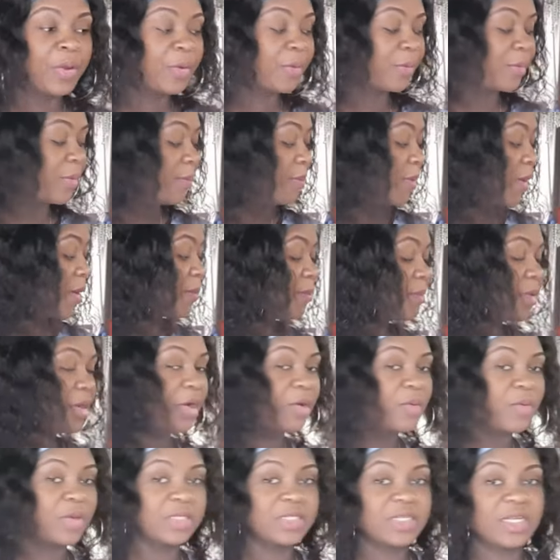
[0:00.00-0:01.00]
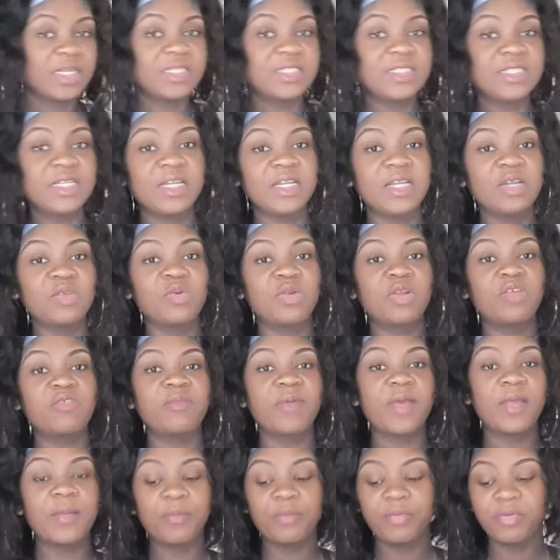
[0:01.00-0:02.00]
Remember what I said in one of
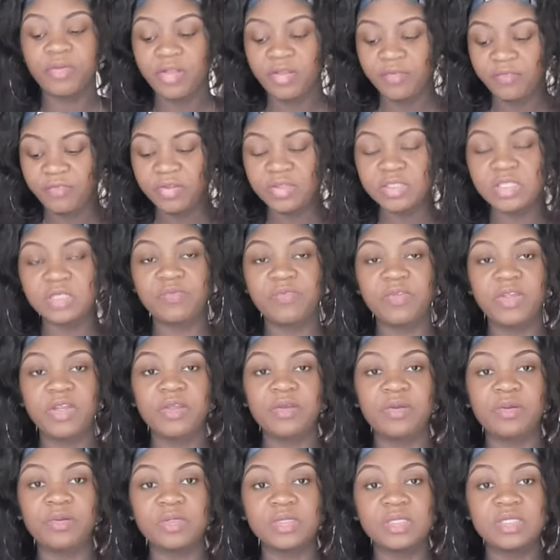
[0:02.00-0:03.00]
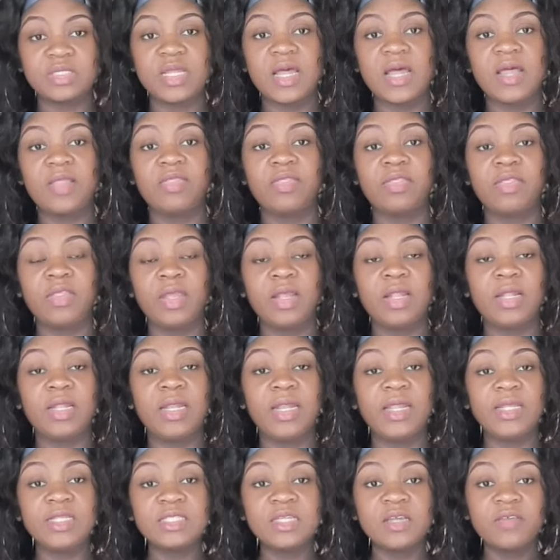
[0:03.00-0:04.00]
my previous videos, that the
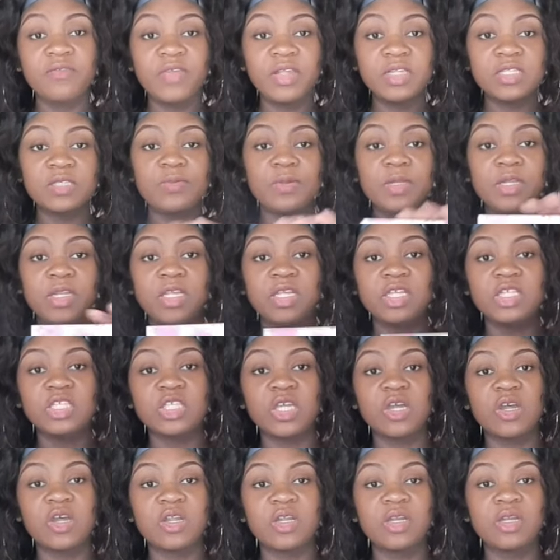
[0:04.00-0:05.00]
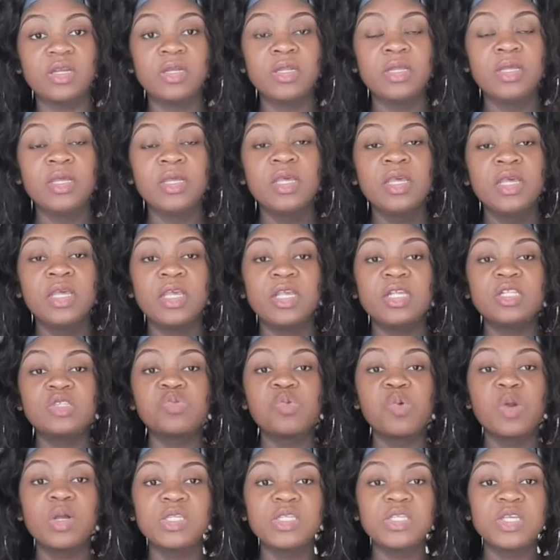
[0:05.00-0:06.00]
letter of explanation is
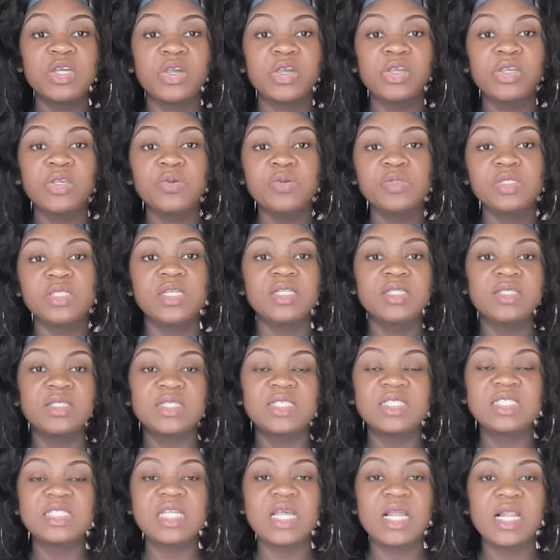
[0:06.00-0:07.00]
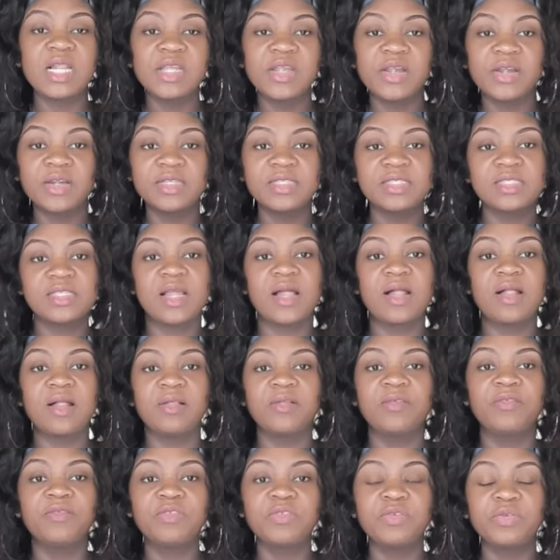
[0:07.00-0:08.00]
what you're using to sell
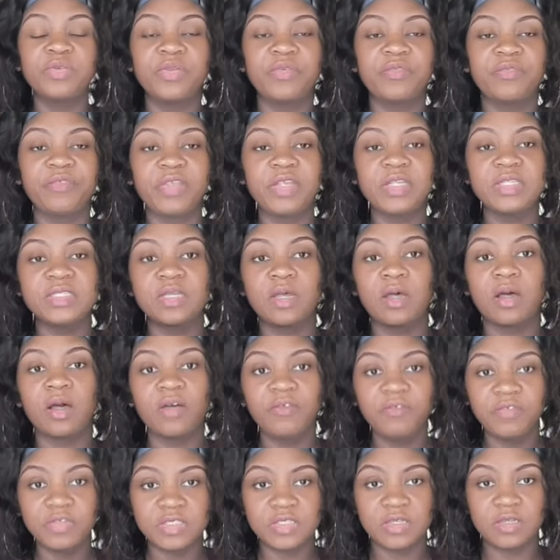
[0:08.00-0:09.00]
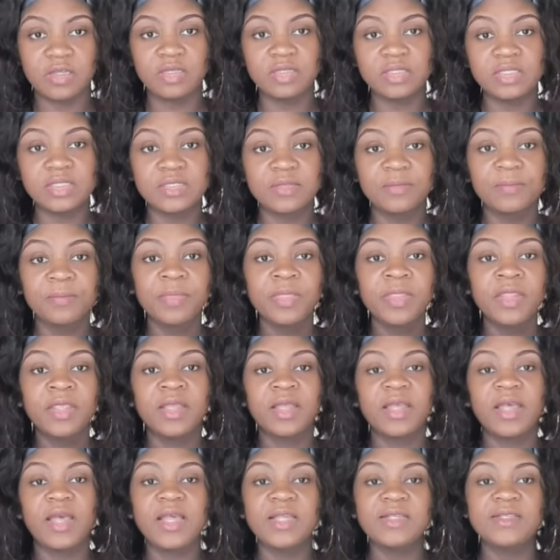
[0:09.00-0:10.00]
yourself to the visa officers.
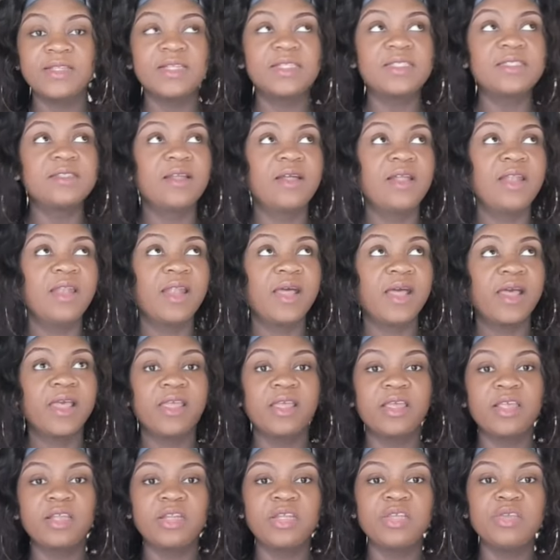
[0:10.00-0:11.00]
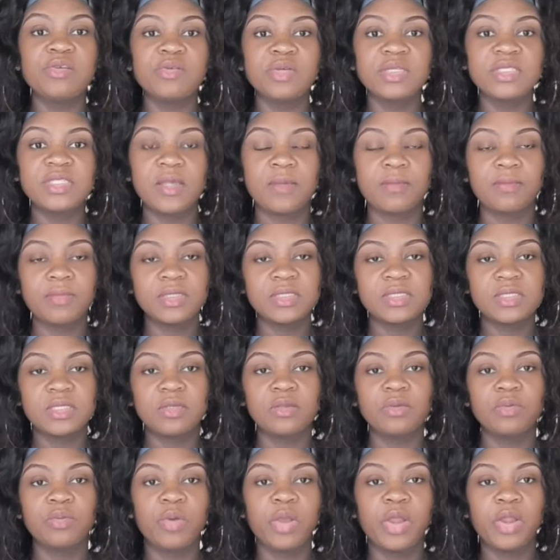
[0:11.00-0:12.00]
Guys, it's not like the US
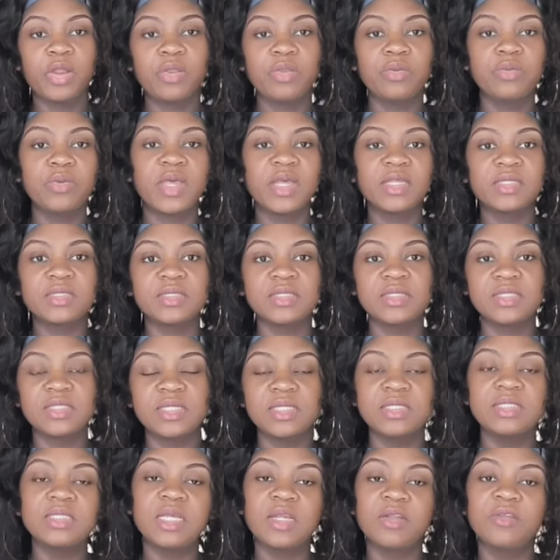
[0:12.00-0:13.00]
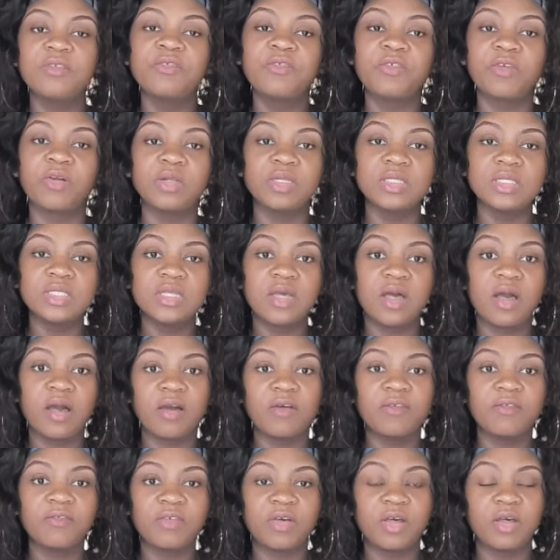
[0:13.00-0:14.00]
Embassy where you get to sit in front
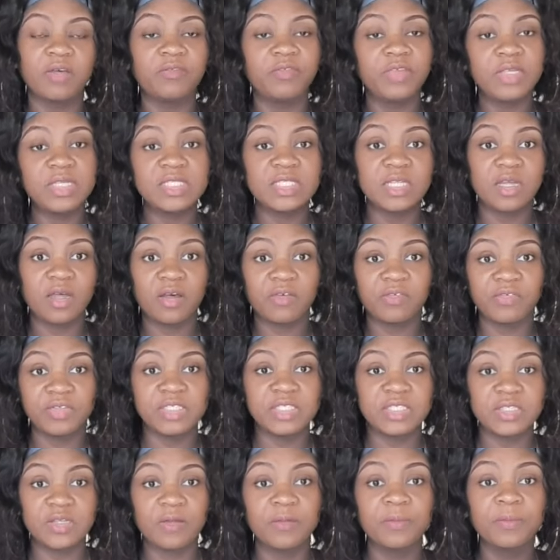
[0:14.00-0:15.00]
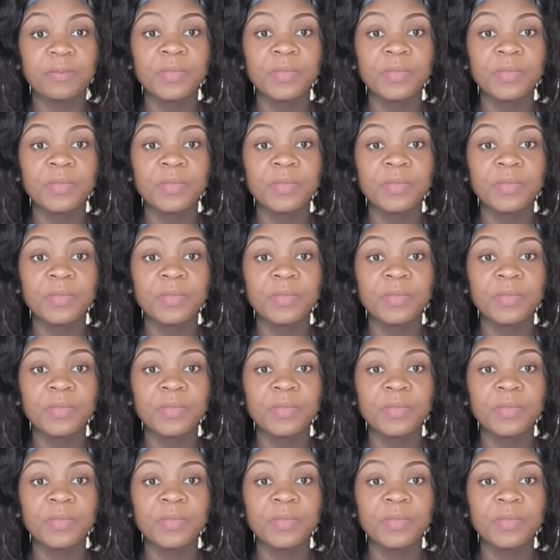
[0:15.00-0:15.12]
of a visa officer.